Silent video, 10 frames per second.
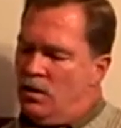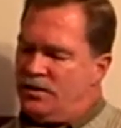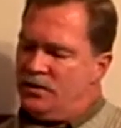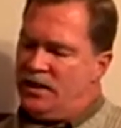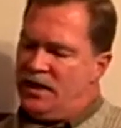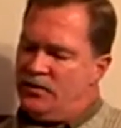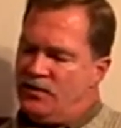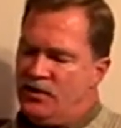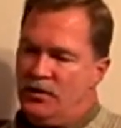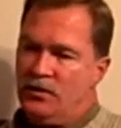what you
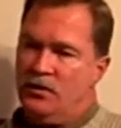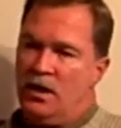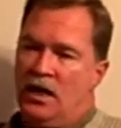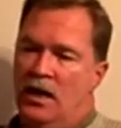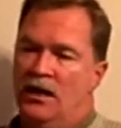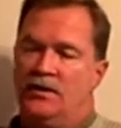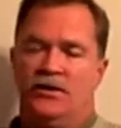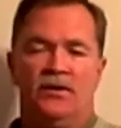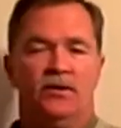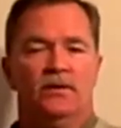need to
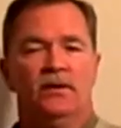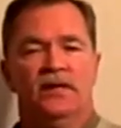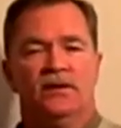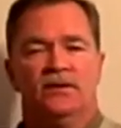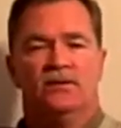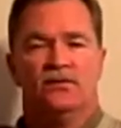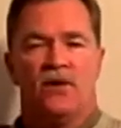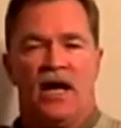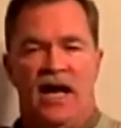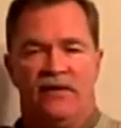do is,
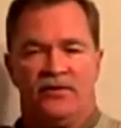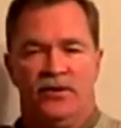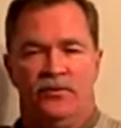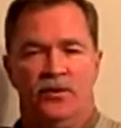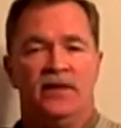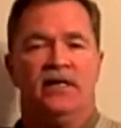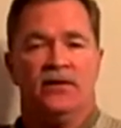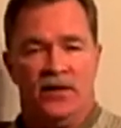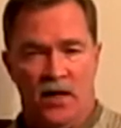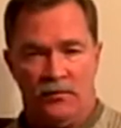right after you put
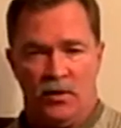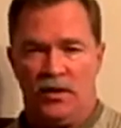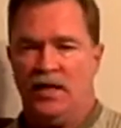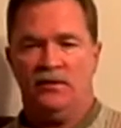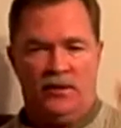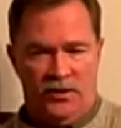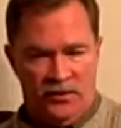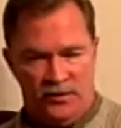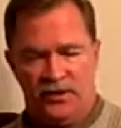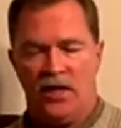in the number, and
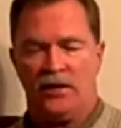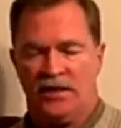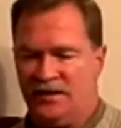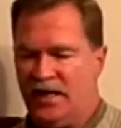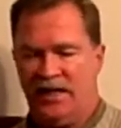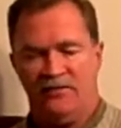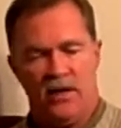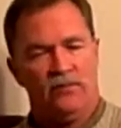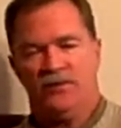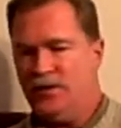use no
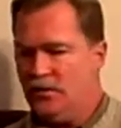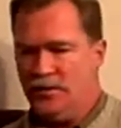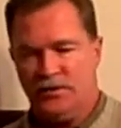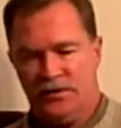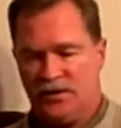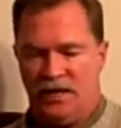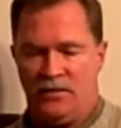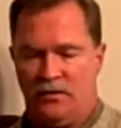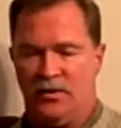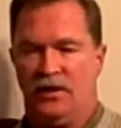consecutive numbers. You don't use the
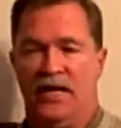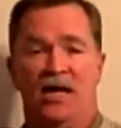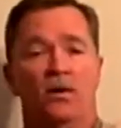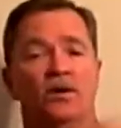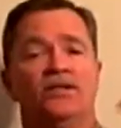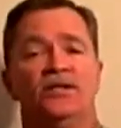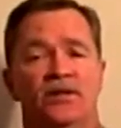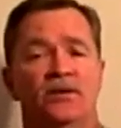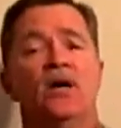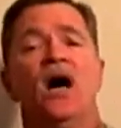same number again. I want you
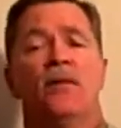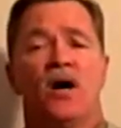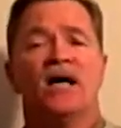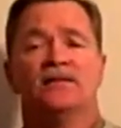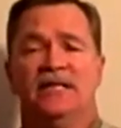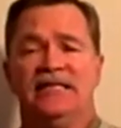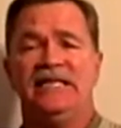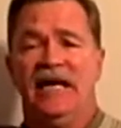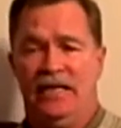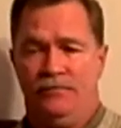to do approximately
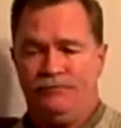10.